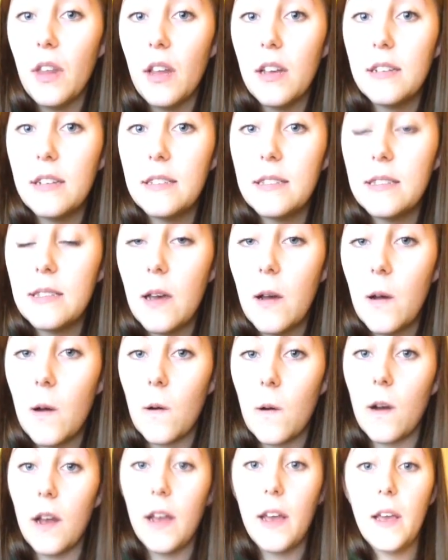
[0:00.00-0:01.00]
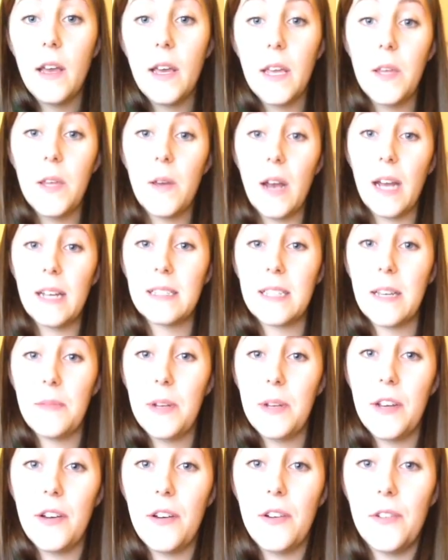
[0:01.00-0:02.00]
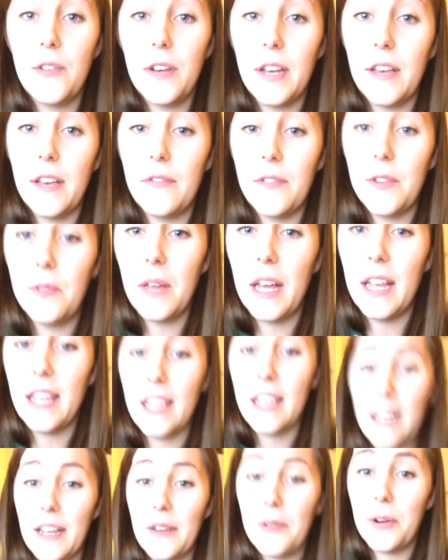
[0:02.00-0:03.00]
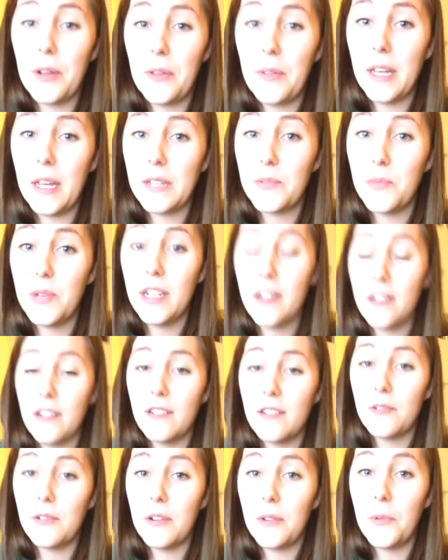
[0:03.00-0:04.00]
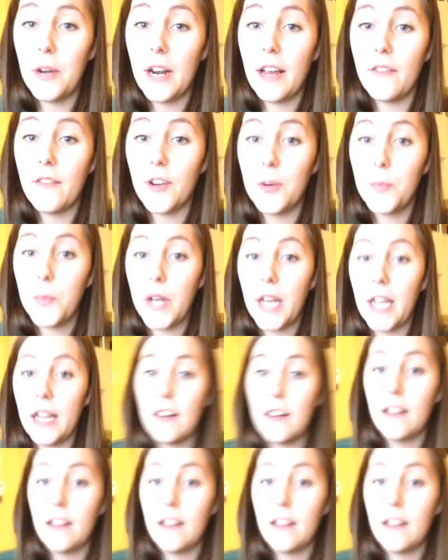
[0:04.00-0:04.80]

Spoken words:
So you guys let me know if you like it or you think it's weird or whatever, but